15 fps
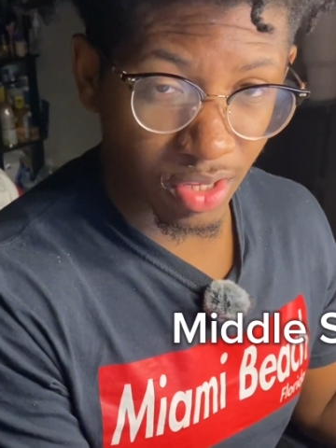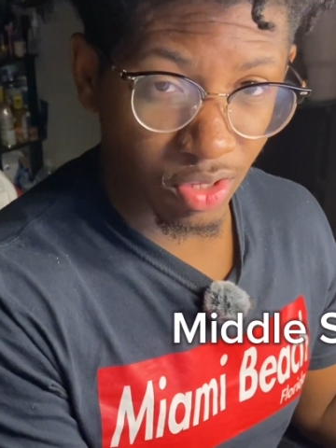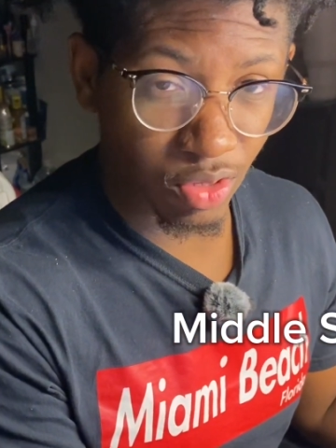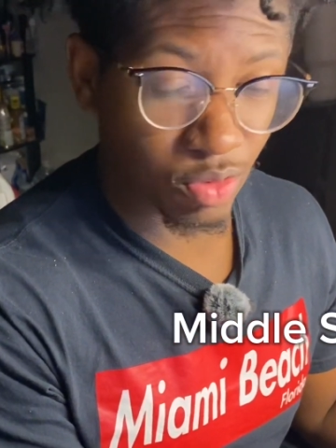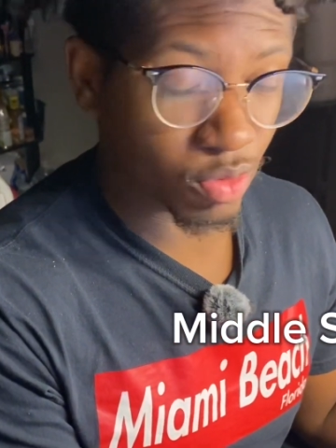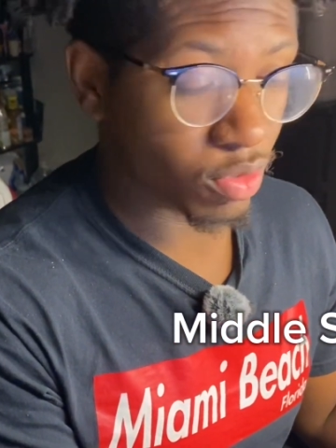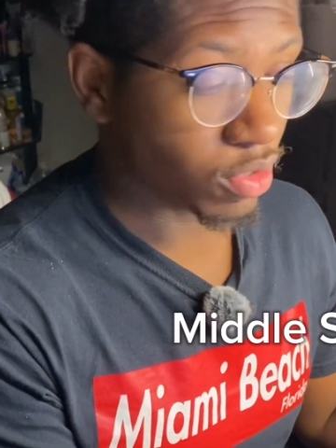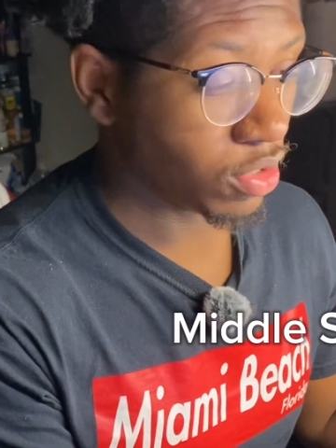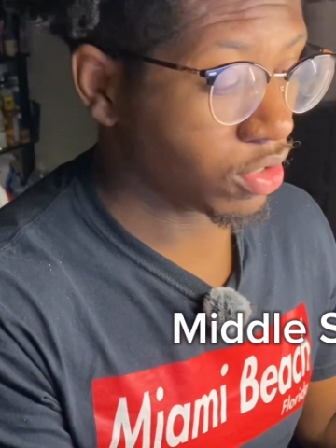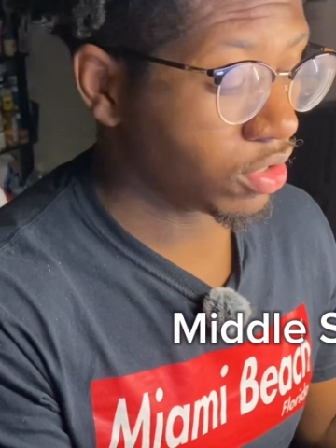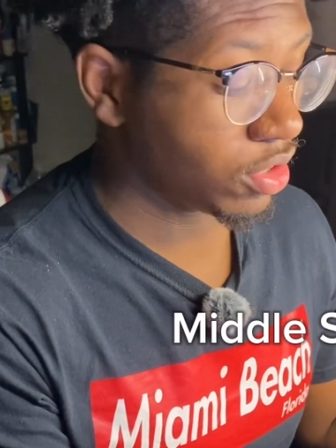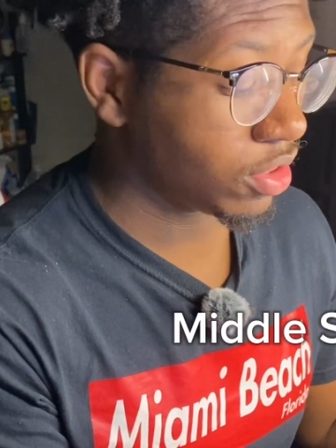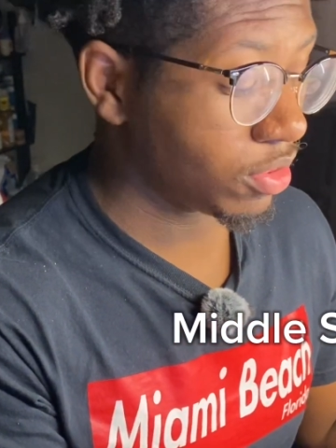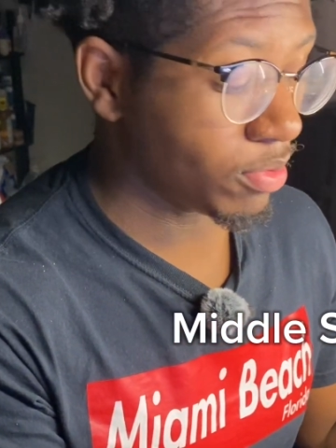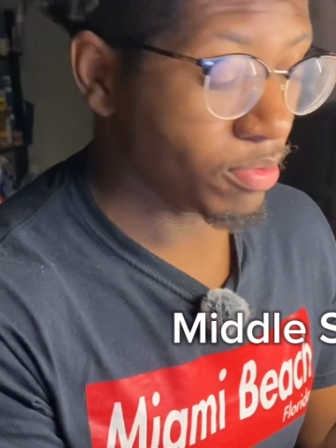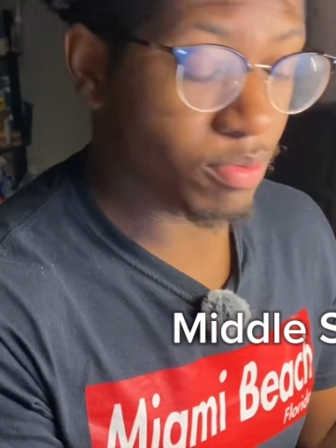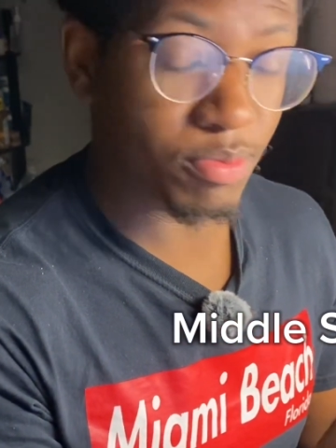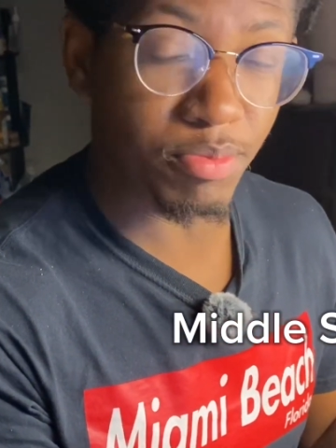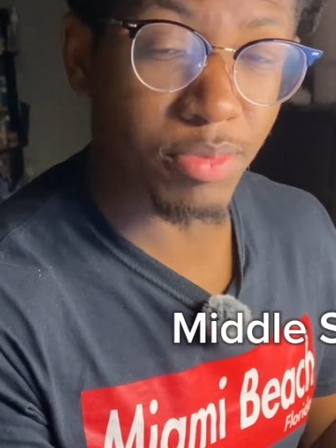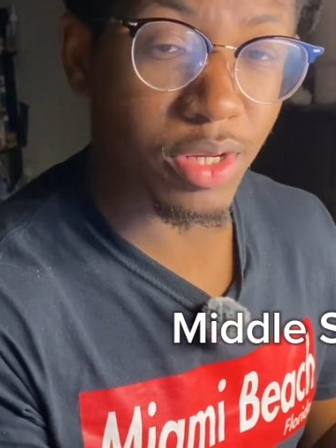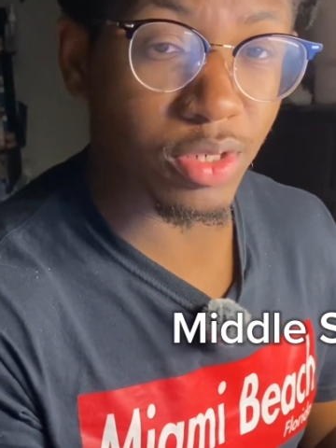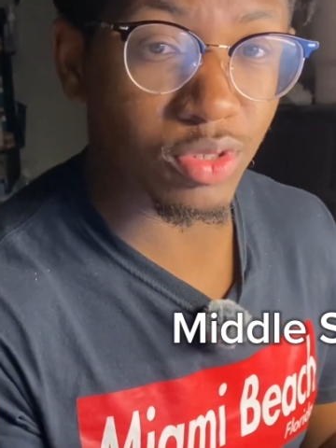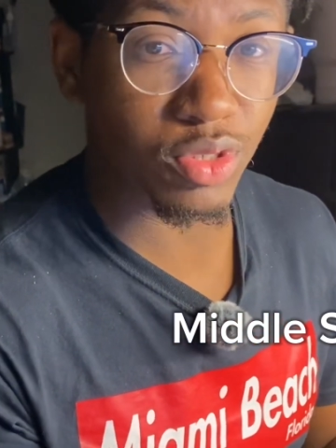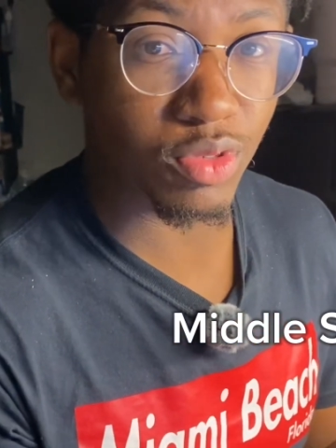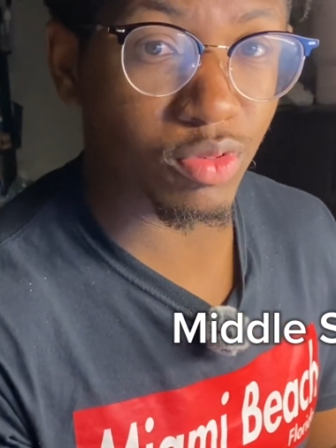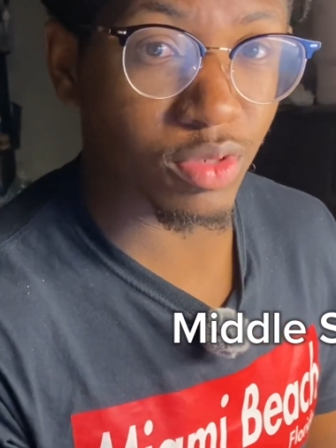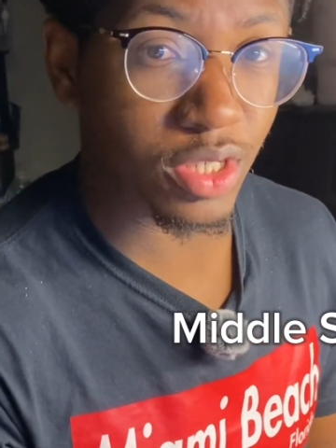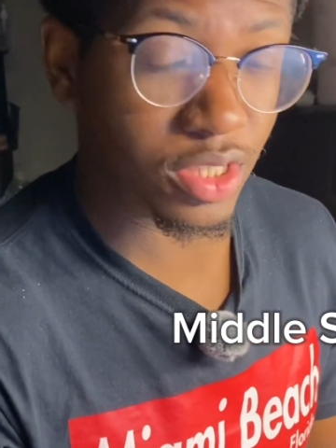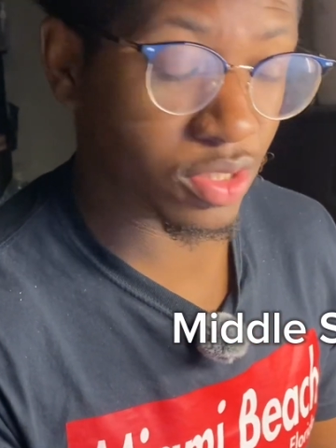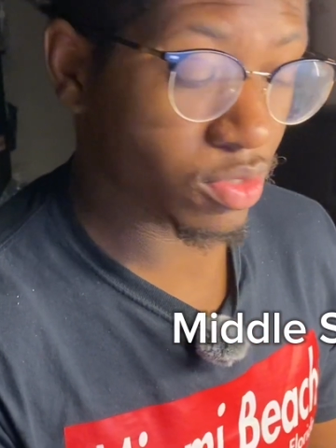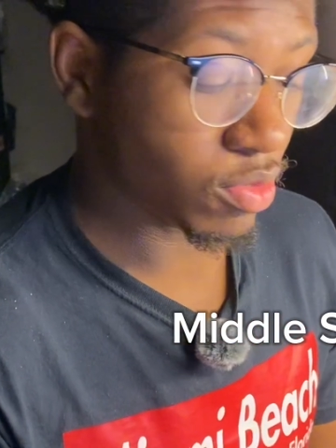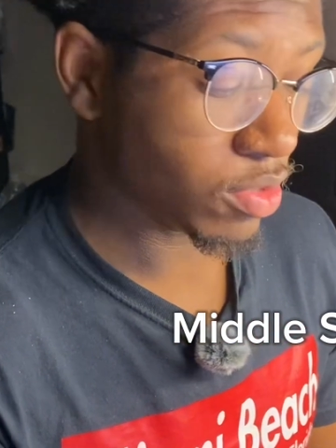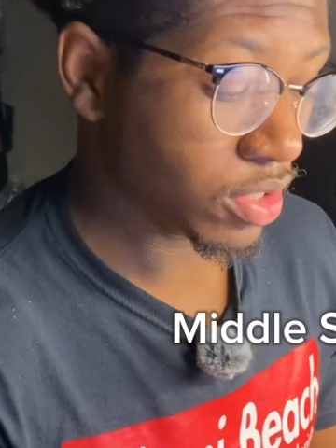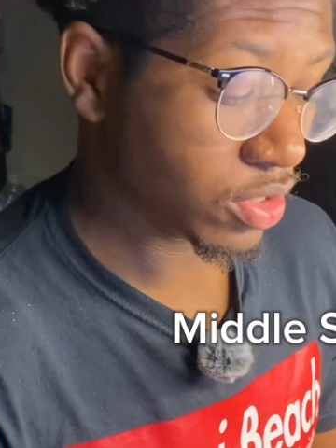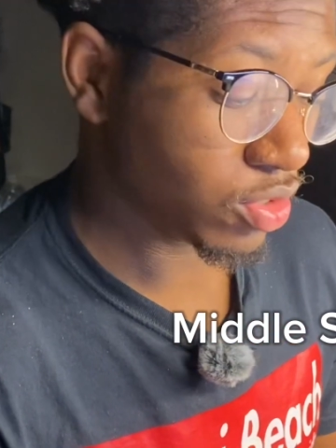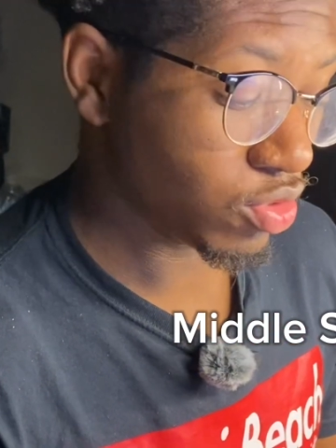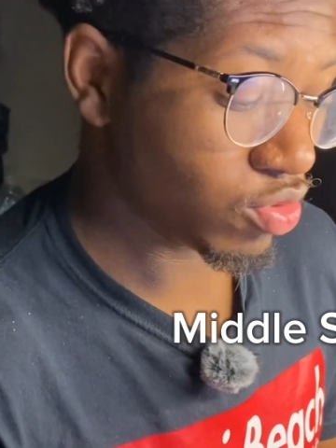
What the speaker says: Middle school is going